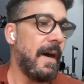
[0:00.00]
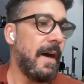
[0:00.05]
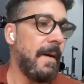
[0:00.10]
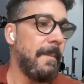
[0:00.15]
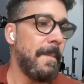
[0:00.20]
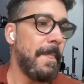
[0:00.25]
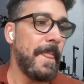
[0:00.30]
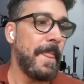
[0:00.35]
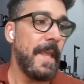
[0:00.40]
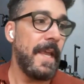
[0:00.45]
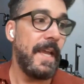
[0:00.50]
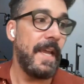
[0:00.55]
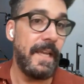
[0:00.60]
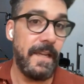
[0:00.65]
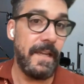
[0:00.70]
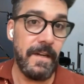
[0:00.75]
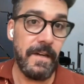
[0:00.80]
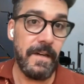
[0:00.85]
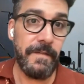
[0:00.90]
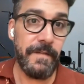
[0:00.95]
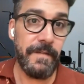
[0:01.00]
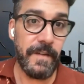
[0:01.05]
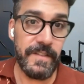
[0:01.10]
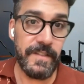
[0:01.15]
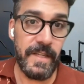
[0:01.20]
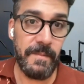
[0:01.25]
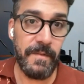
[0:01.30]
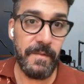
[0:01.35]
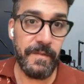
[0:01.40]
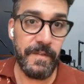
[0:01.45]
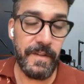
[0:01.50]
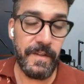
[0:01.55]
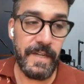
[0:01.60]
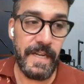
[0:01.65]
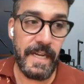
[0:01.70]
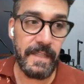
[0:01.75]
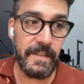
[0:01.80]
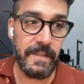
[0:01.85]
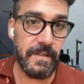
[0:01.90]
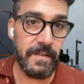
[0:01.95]
Um, here, for example, if you're an
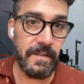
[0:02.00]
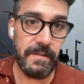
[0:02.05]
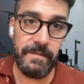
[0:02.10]
actor,